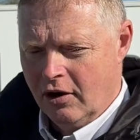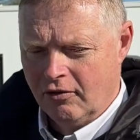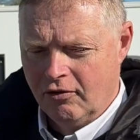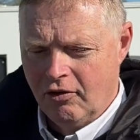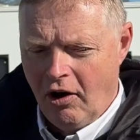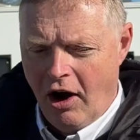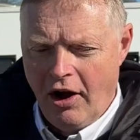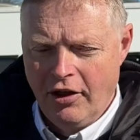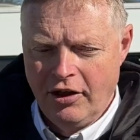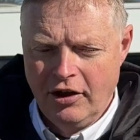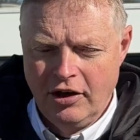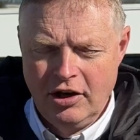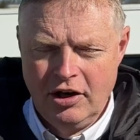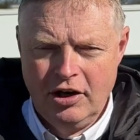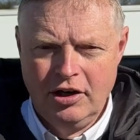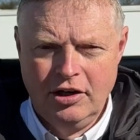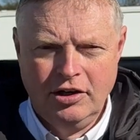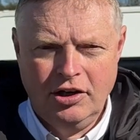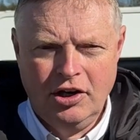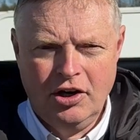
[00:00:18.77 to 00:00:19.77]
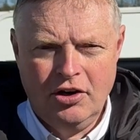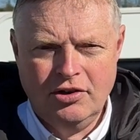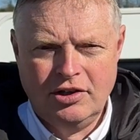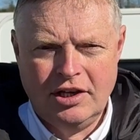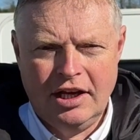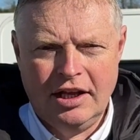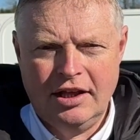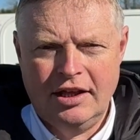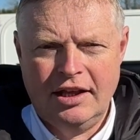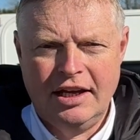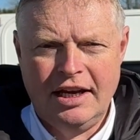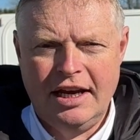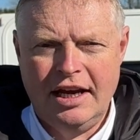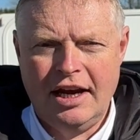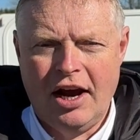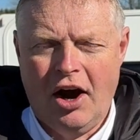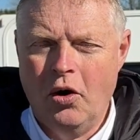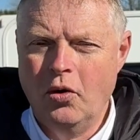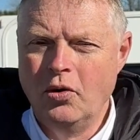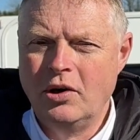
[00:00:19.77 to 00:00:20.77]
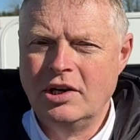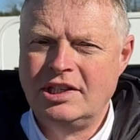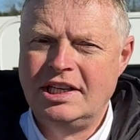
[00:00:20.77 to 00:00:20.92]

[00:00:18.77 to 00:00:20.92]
Rather than using the older